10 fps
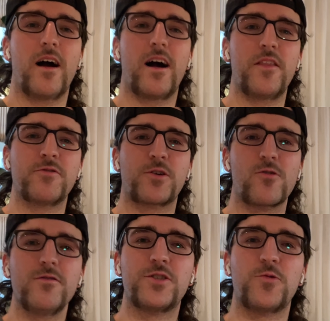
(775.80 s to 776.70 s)
There's a
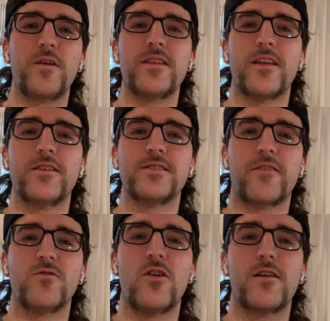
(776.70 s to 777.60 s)
girl in Sweden that does
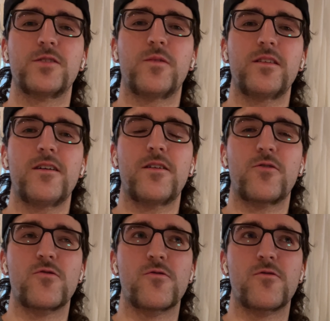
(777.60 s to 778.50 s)
like vlogs and
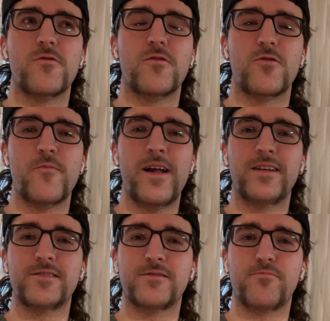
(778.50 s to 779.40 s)
whatnot. Her
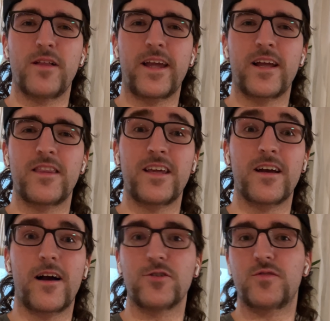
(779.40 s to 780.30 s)
man is playing in the
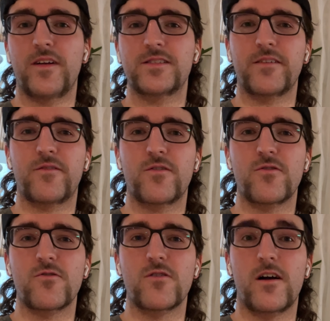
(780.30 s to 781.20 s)
Allsvenskan
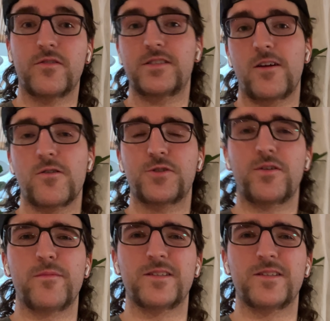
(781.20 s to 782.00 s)
for Västerås. Her name is